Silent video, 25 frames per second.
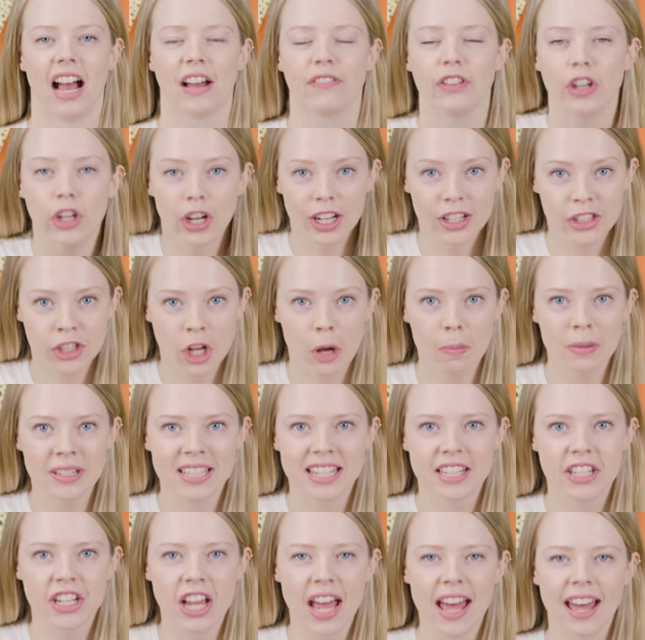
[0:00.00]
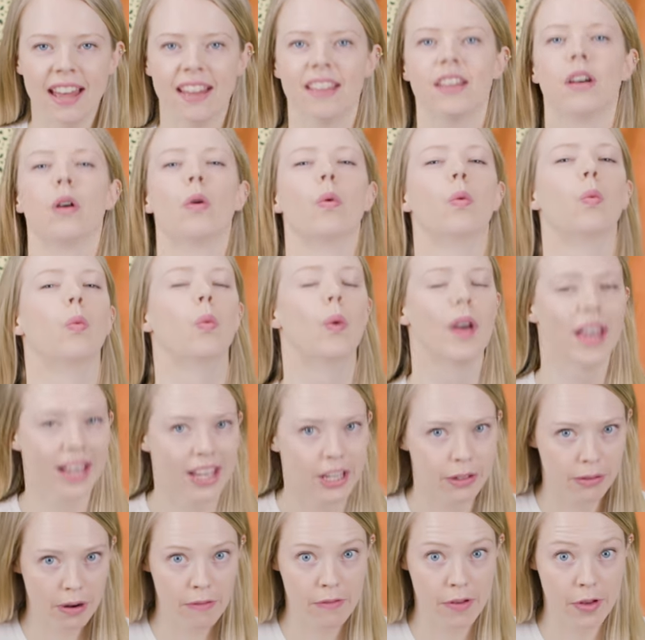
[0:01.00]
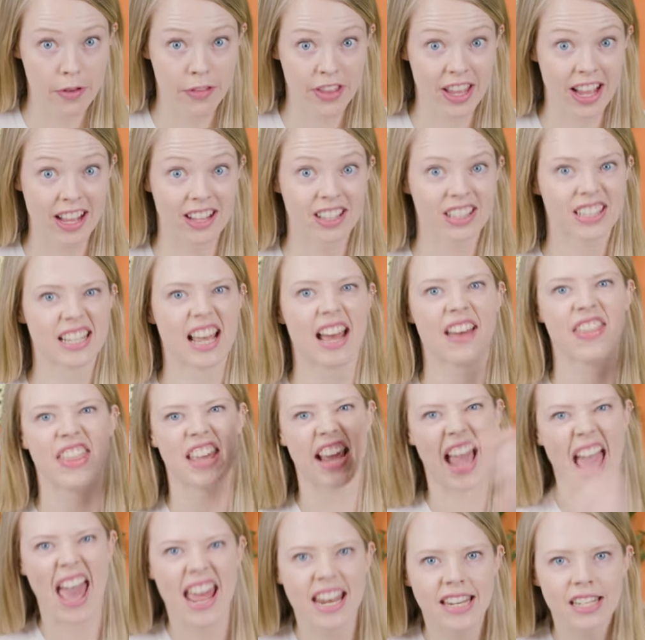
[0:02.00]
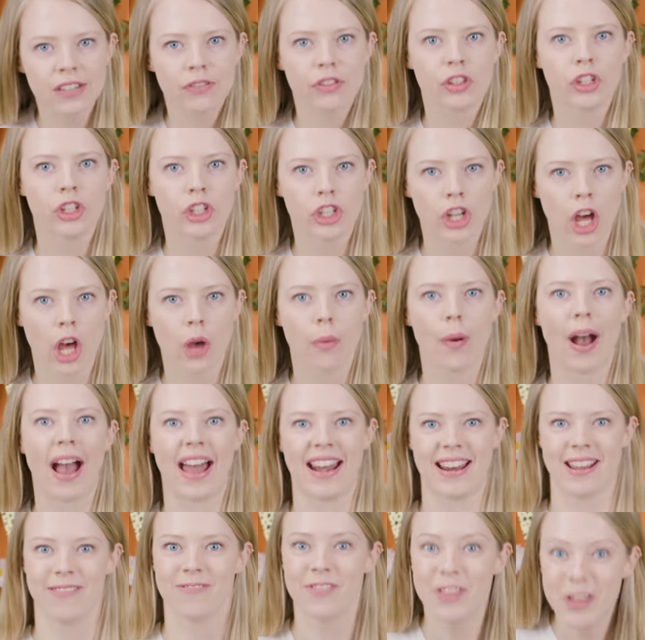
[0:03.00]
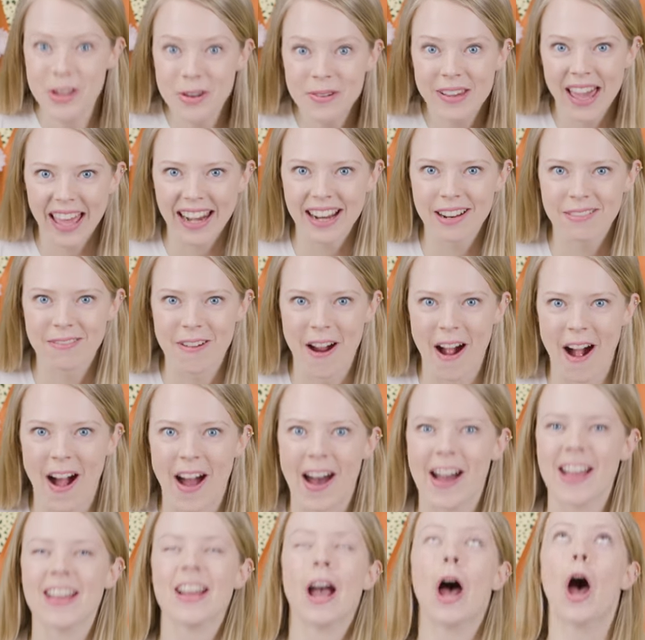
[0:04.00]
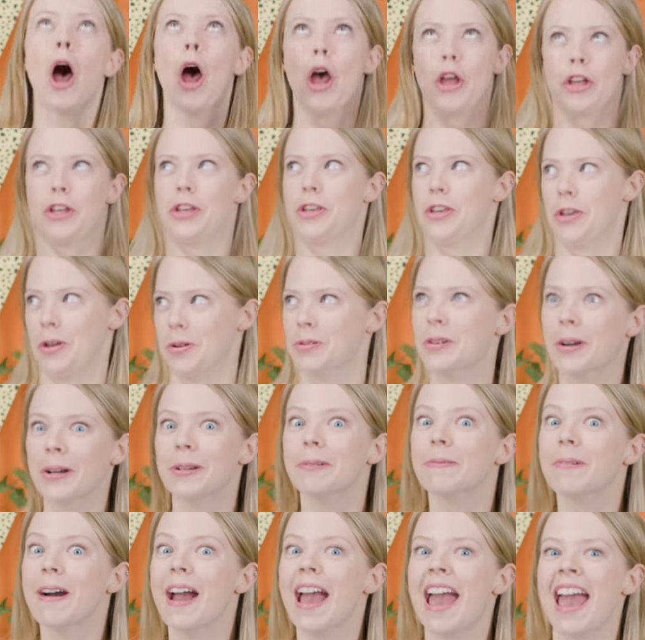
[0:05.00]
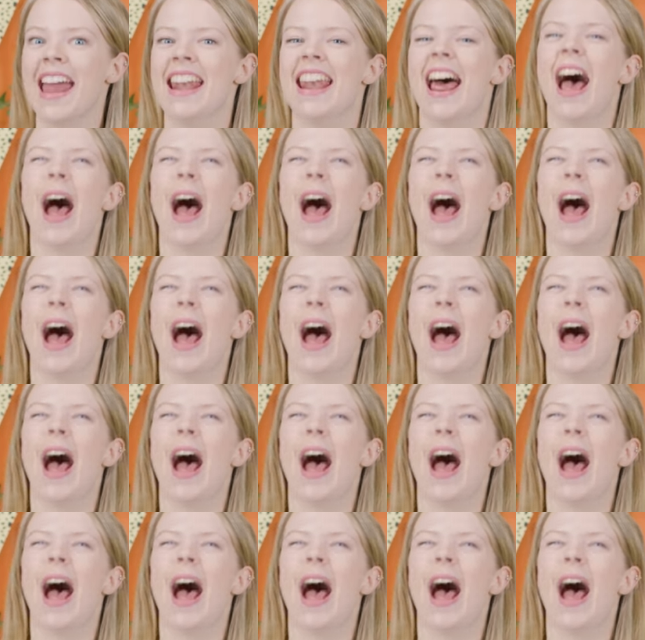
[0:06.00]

Have you guys commented yet? We're gonna reveal the answer at the end of the show, and if you get it right, you could win